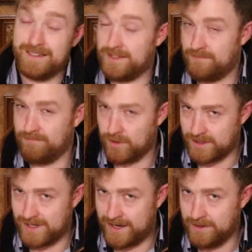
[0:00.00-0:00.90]
This is
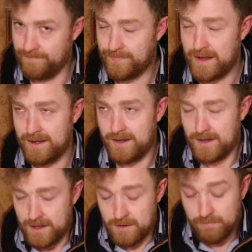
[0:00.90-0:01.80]
months later,
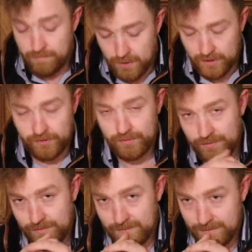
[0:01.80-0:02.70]
but
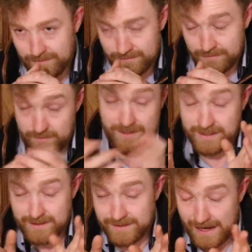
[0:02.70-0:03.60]
it was
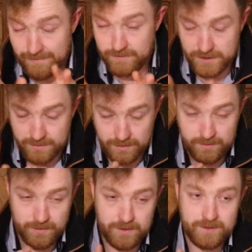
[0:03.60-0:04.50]
actually salvageable
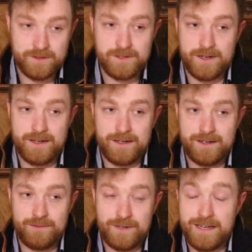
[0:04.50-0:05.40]
because
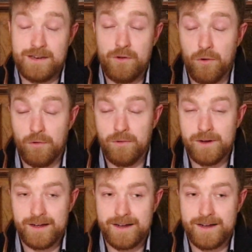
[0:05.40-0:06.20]
we didn't know